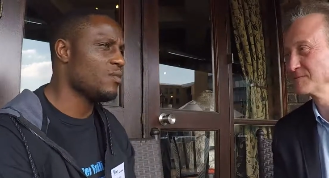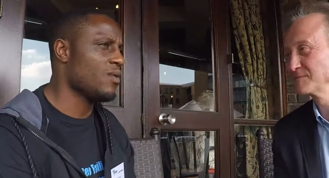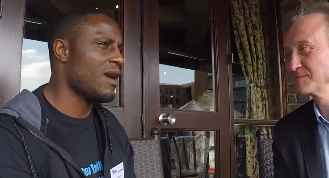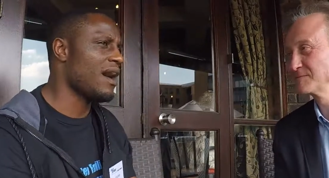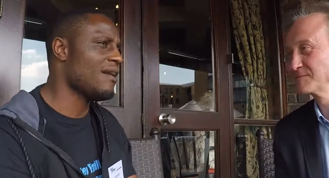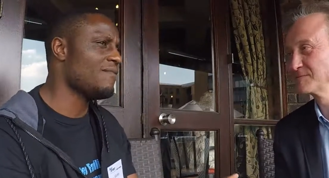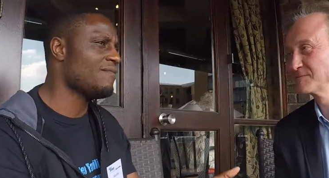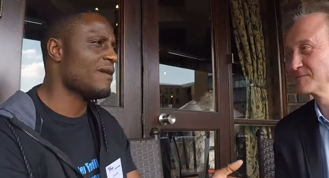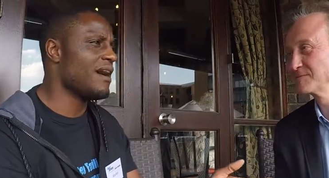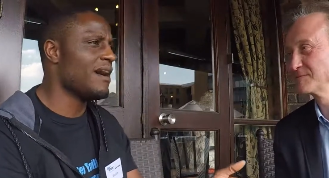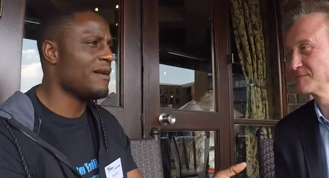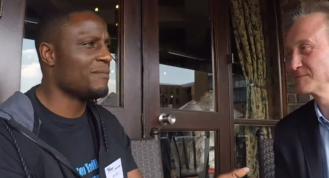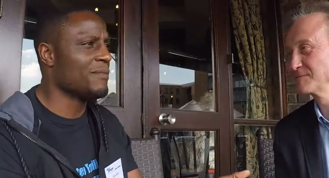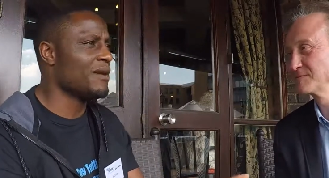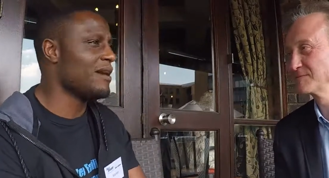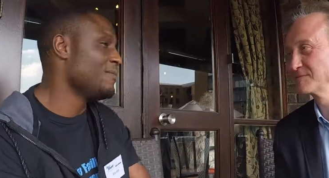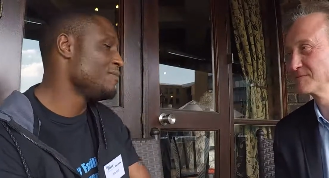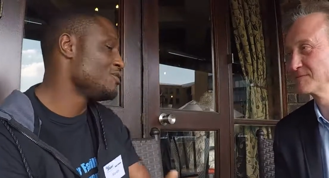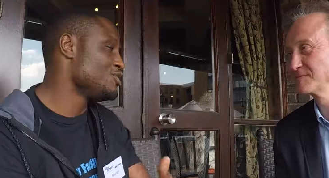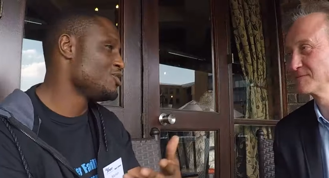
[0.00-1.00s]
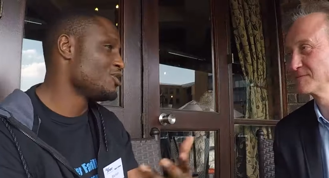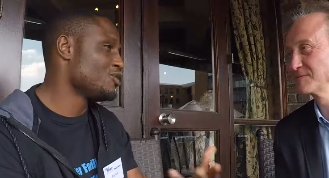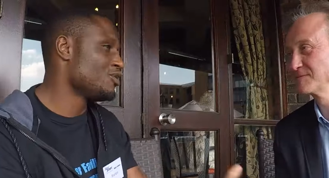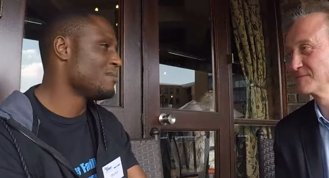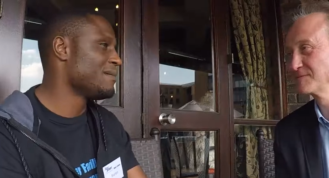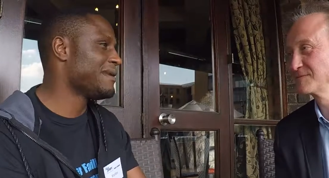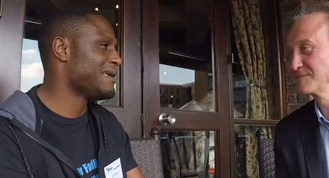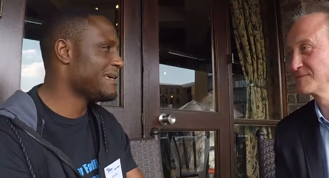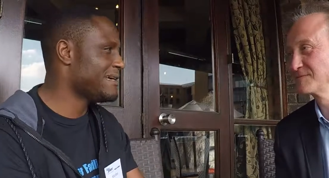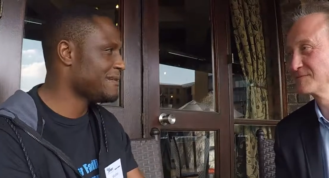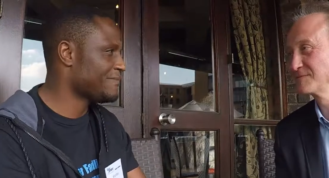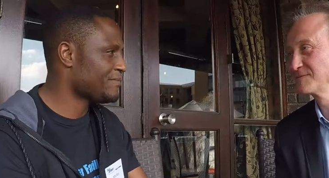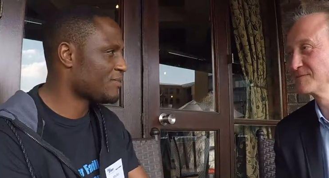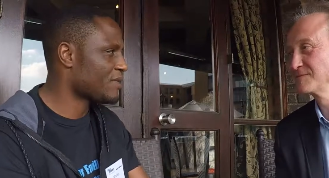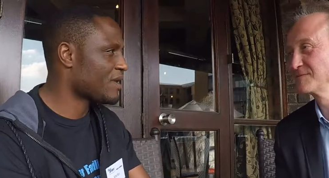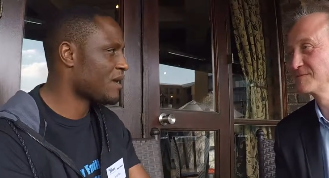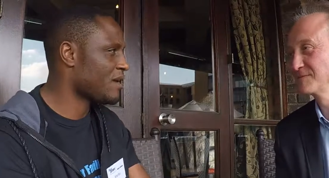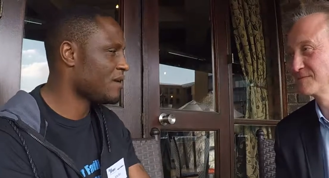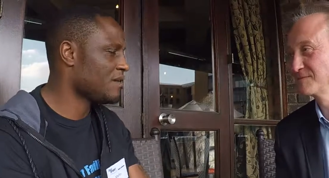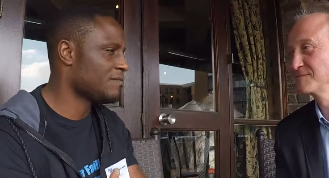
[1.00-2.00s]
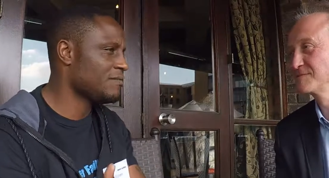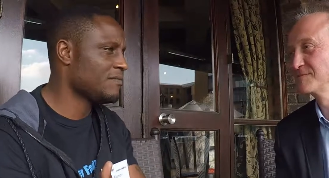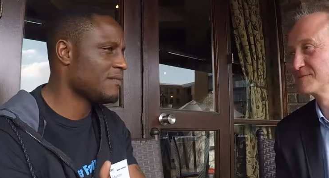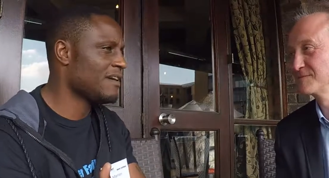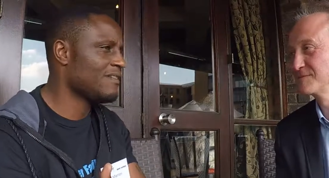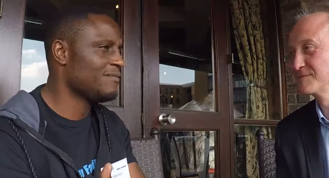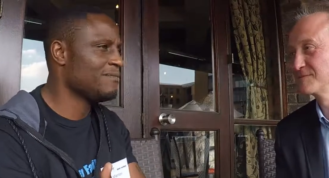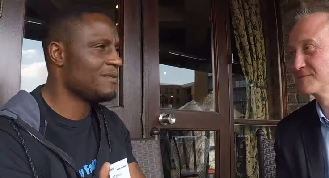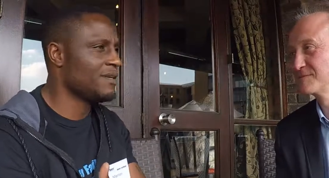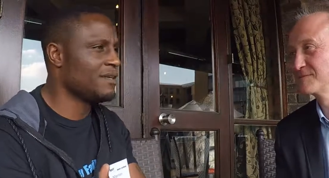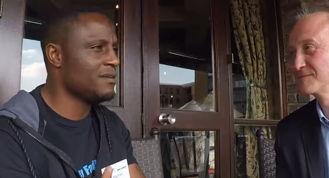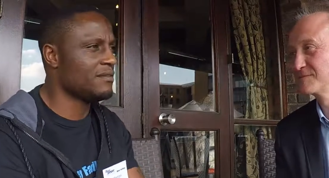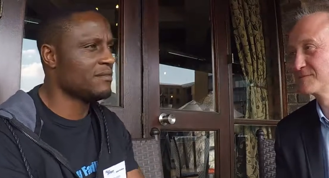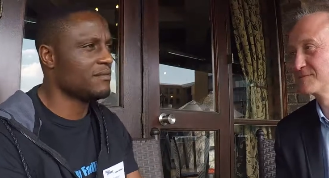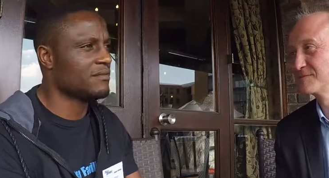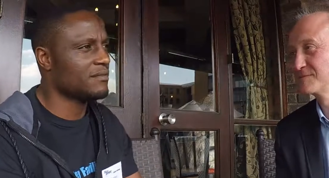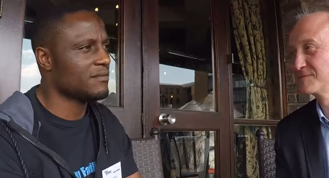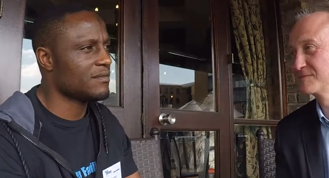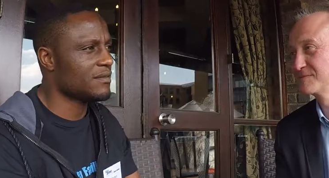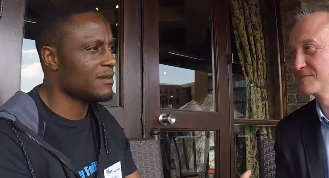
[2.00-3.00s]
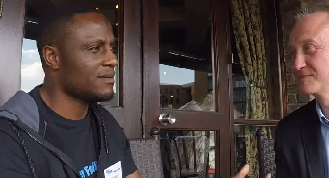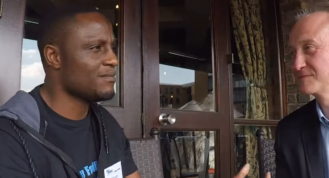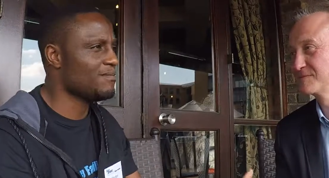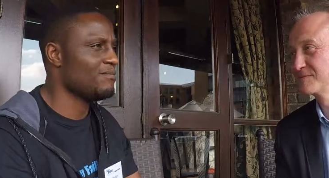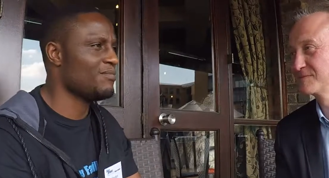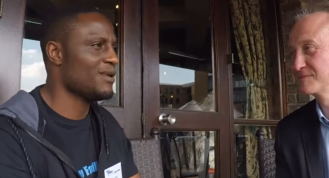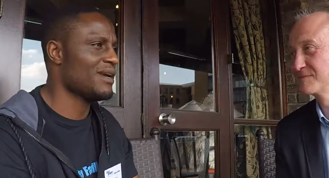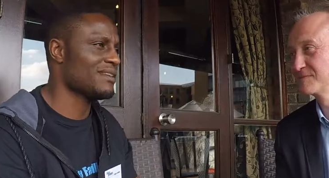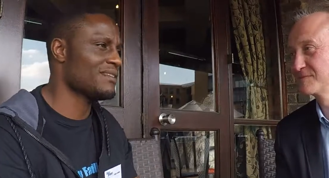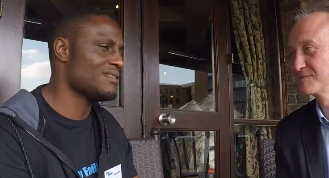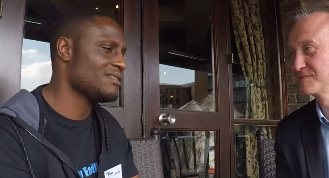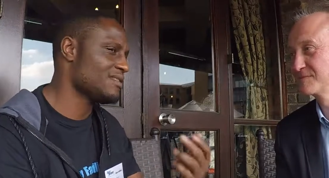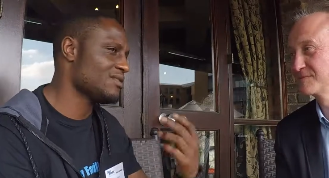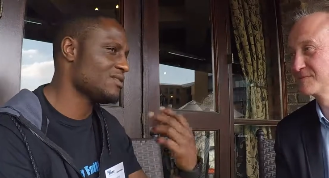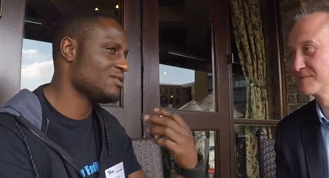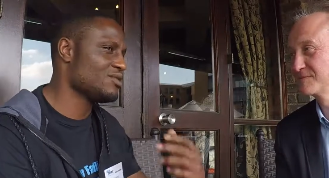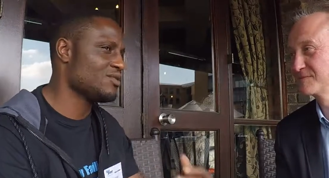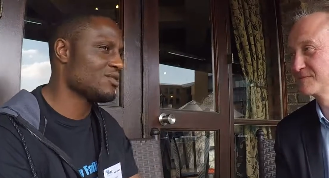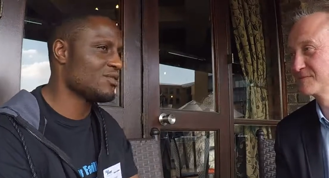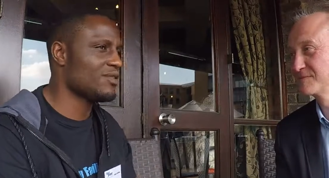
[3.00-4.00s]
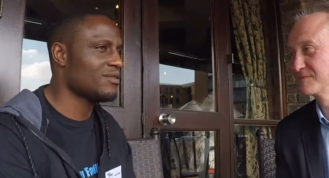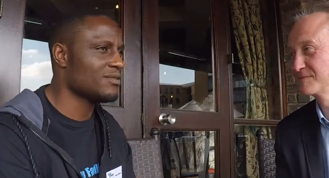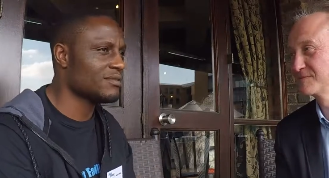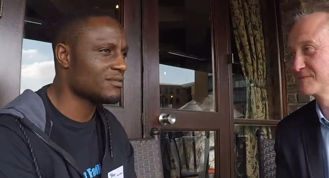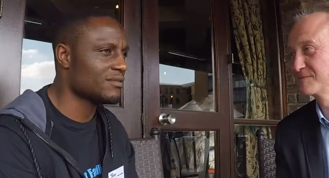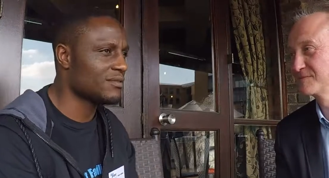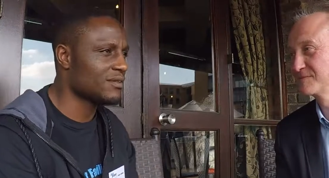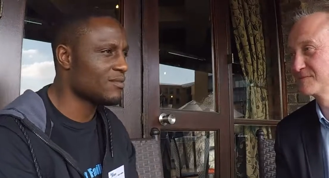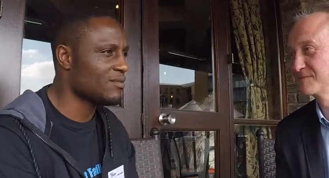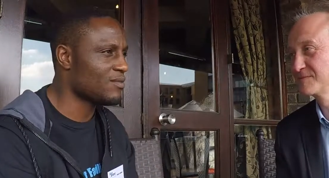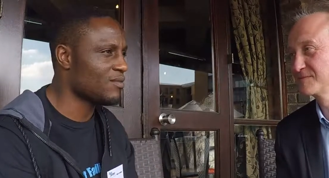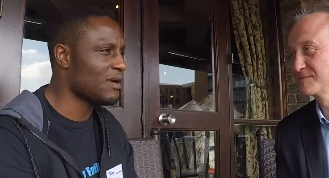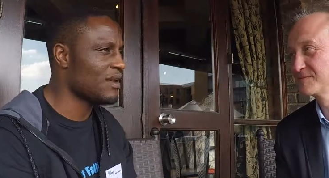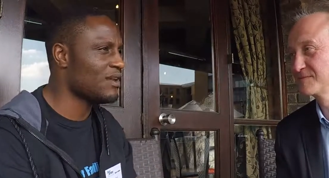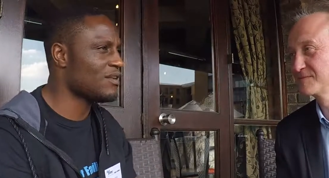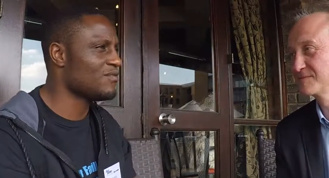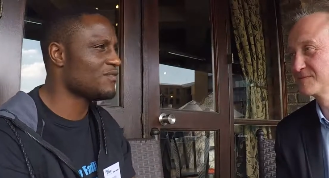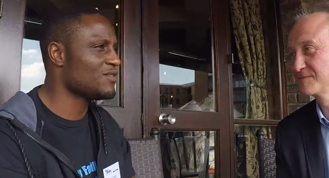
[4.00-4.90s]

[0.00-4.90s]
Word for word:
Speaker 1: I'm a, I'm a judo player. Um, I've been practicing judo well over